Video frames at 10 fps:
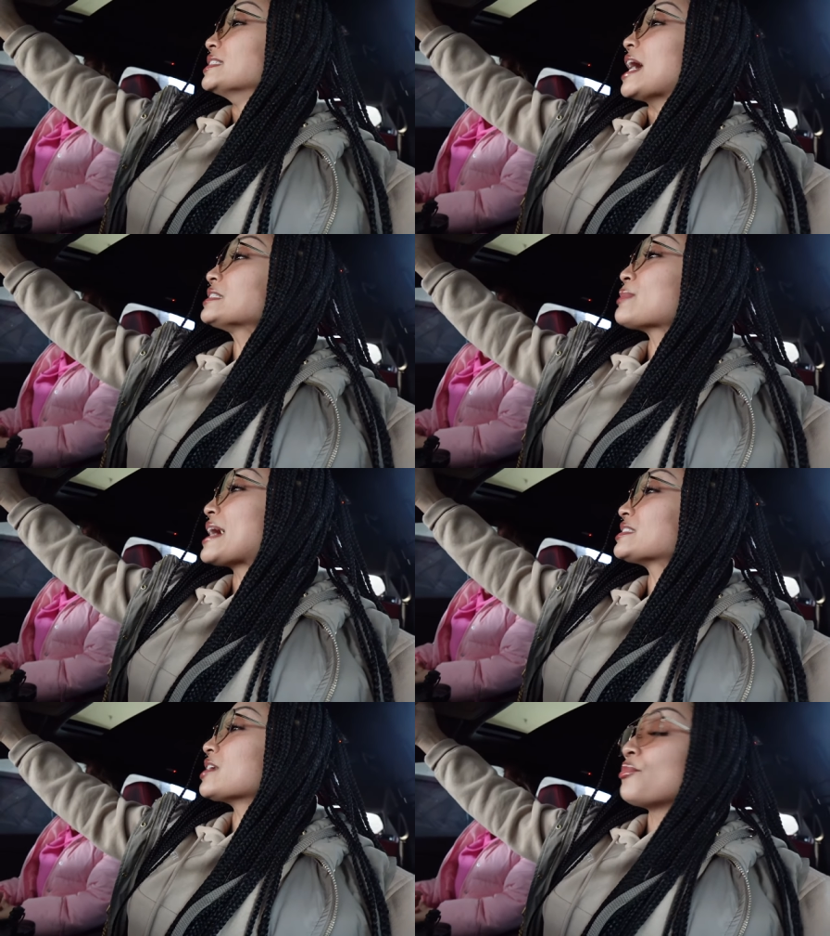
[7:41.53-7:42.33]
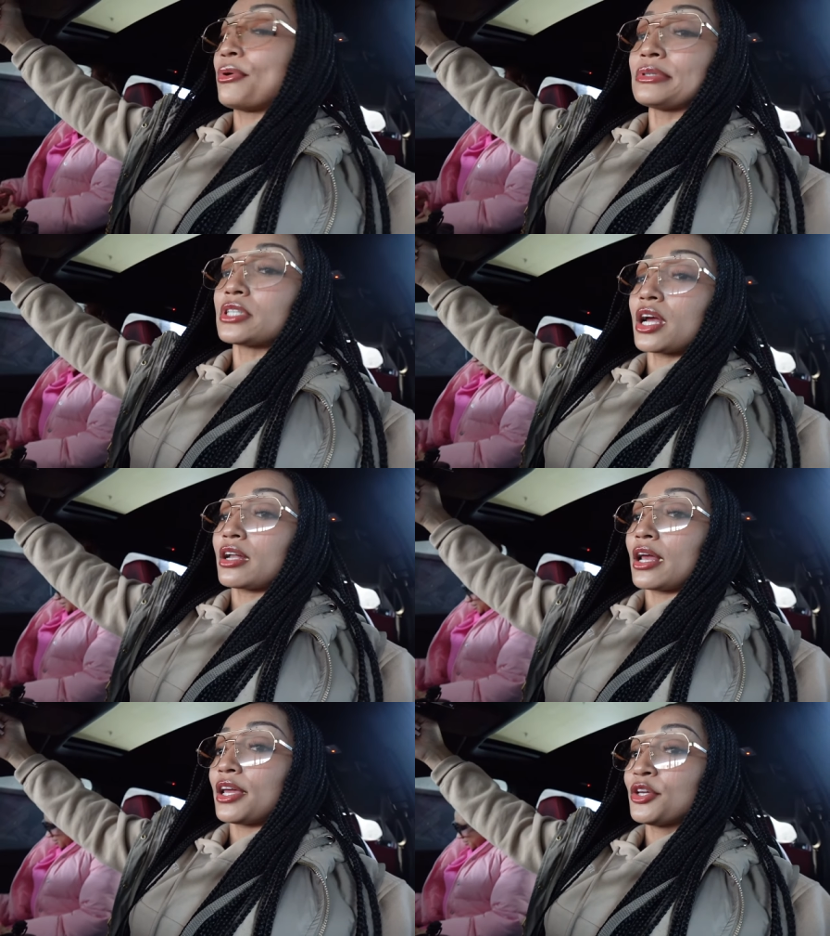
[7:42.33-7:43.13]
That's why I said what was her
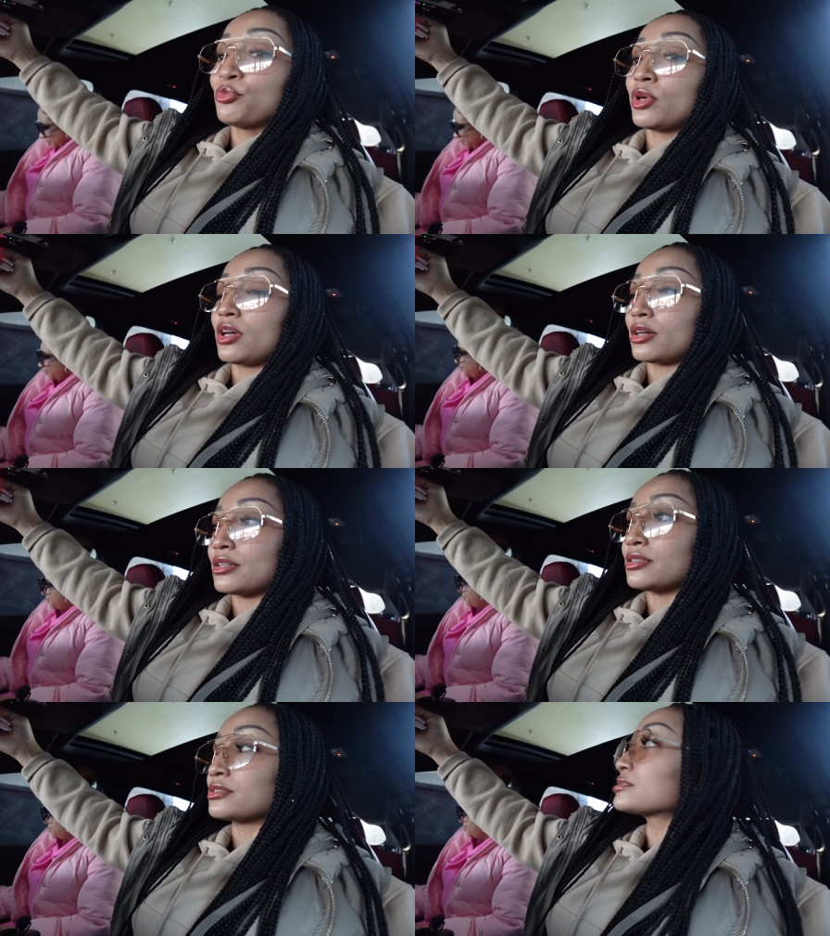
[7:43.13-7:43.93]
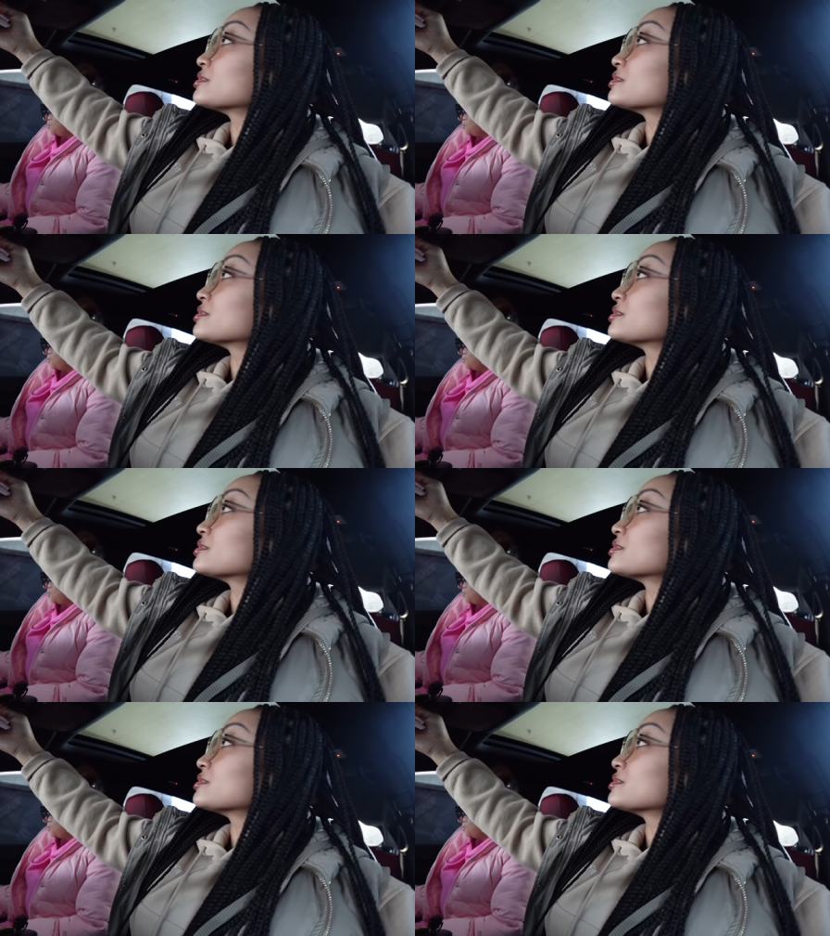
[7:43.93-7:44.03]
name, because